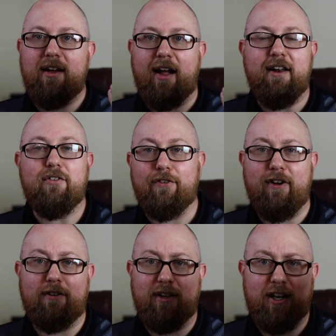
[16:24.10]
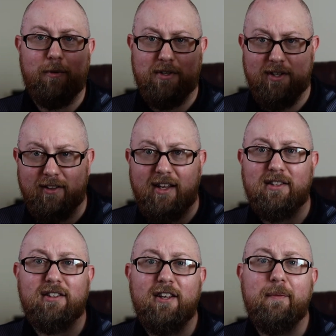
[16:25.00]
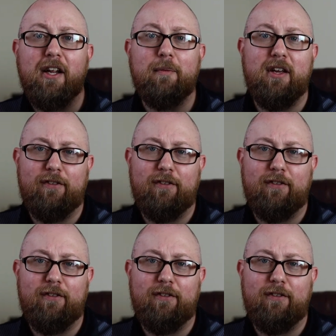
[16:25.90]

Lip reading: I never found like it was the lens limiting me.